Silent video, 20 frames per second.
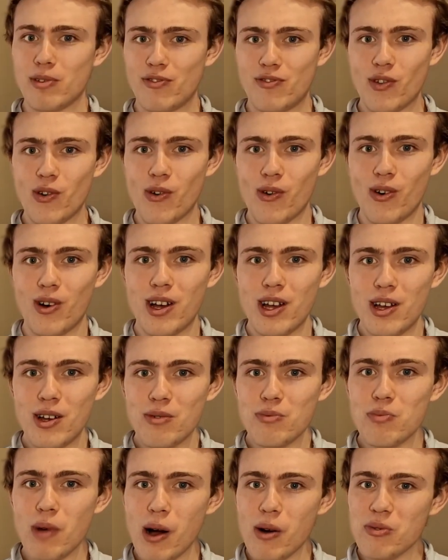before,
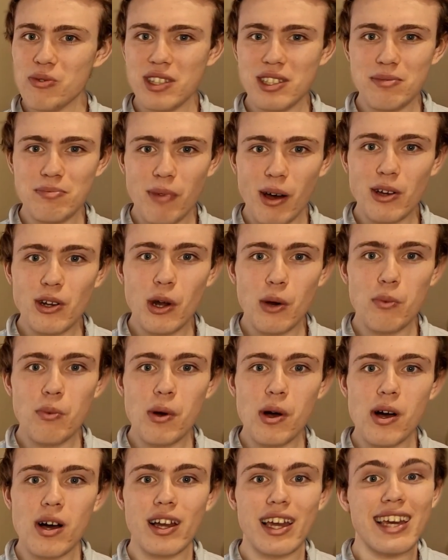well, this might not
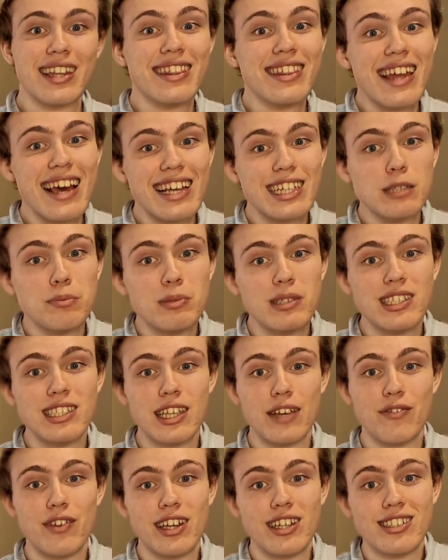work in their
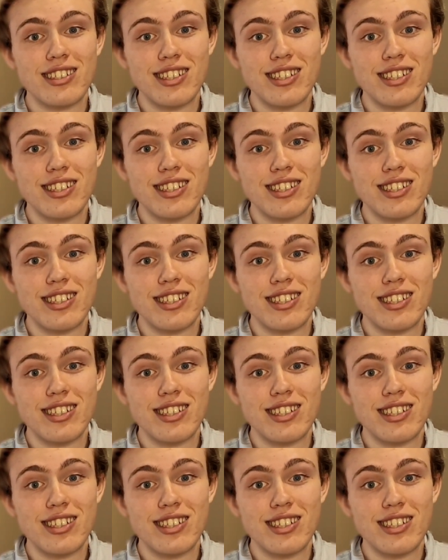specific